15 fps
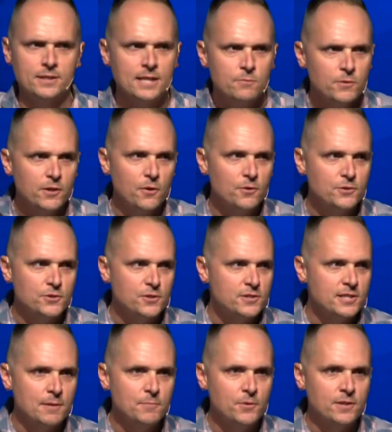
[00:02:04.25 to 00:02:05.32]
Anyone go to church
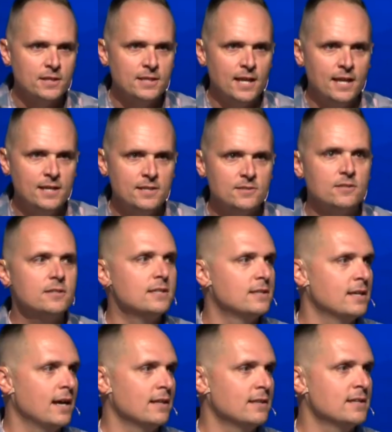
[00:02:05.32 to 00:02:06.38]
in that building in the 80s? Look at
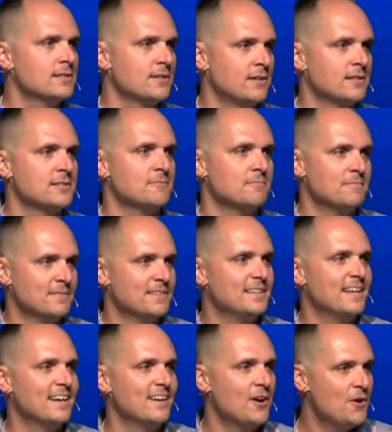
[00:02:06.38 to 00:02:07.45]
that. That's awesome.
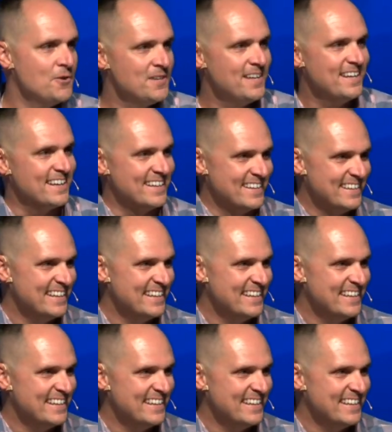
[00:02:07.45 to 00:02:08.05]
Yeah. Oh, yeah.